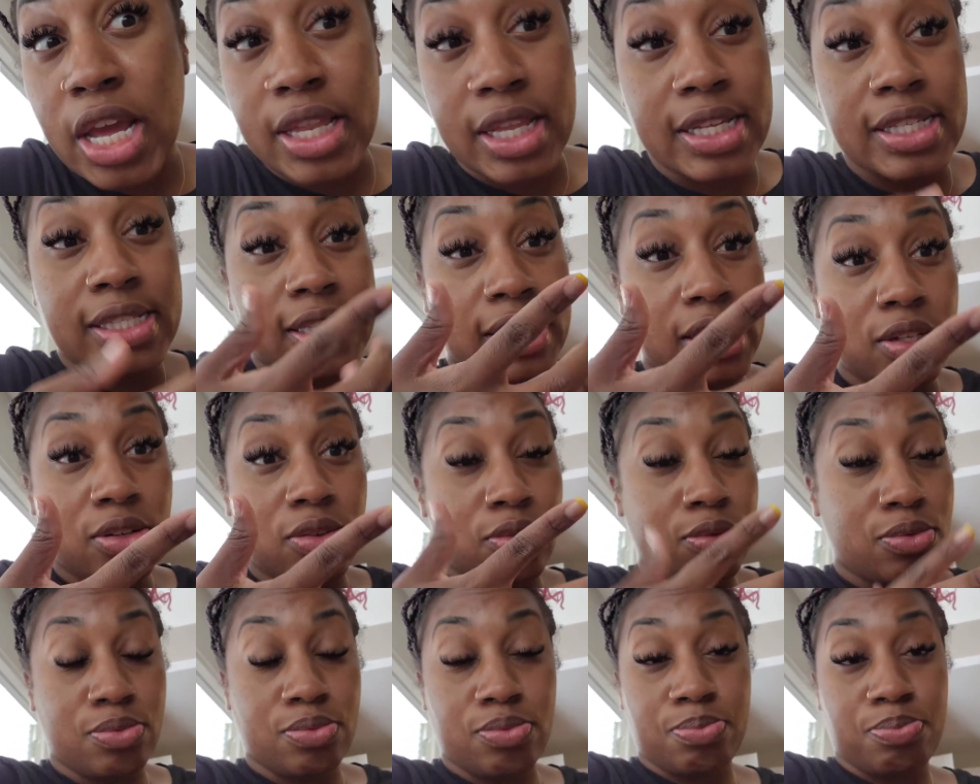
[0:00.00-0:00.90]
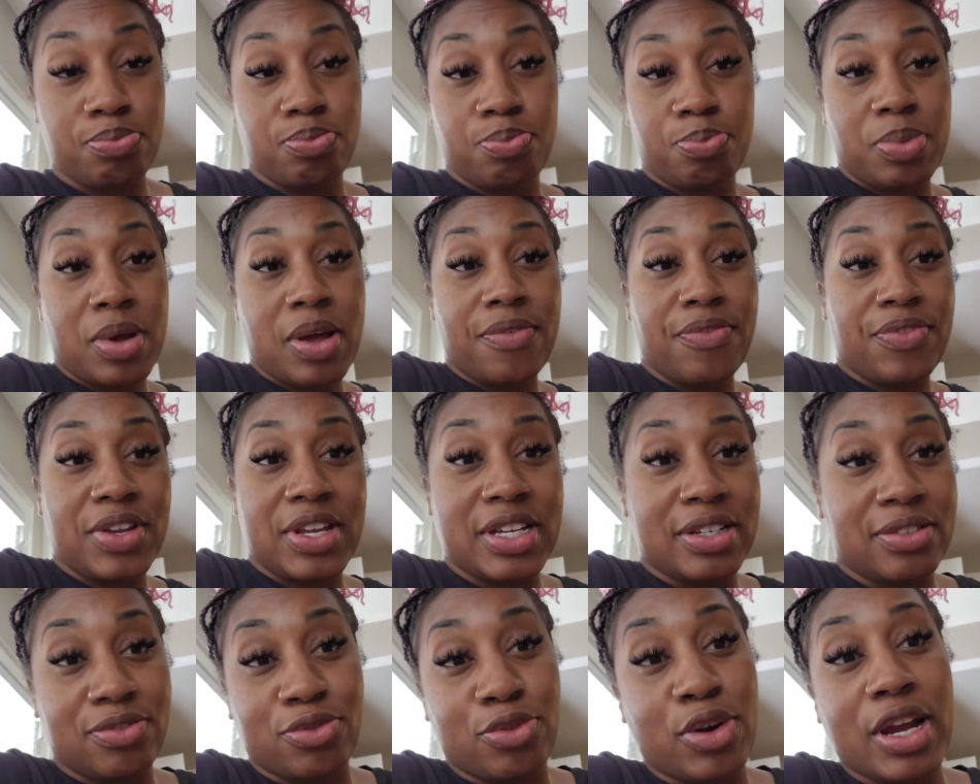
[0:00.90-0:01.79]
It's still puffy
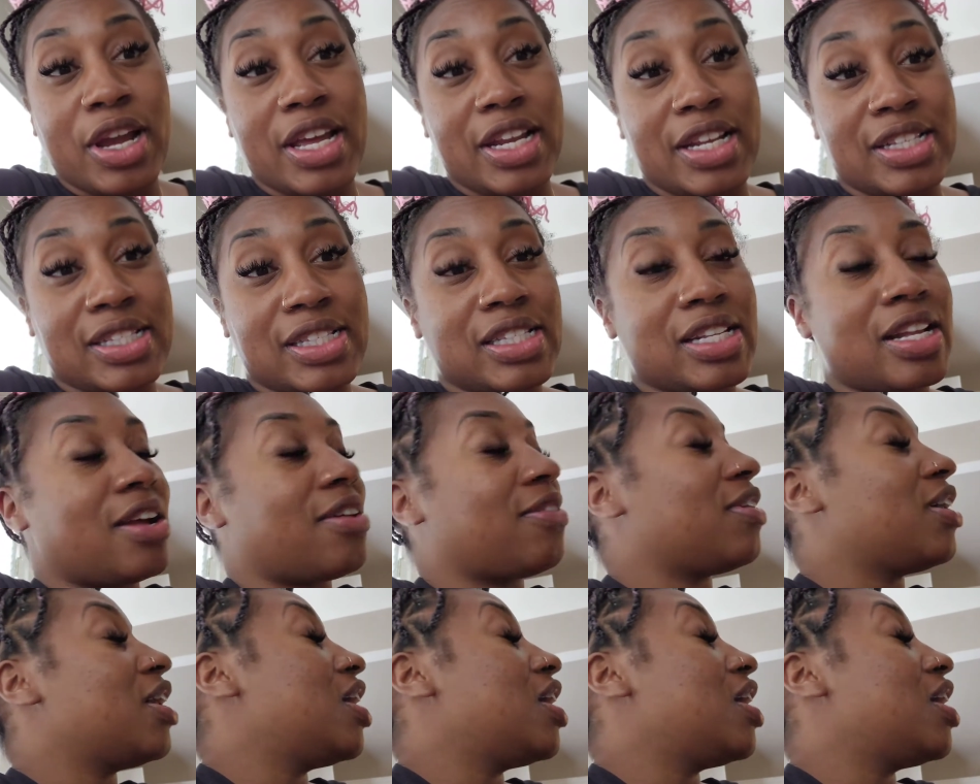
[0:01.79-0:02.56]
and red and stuff.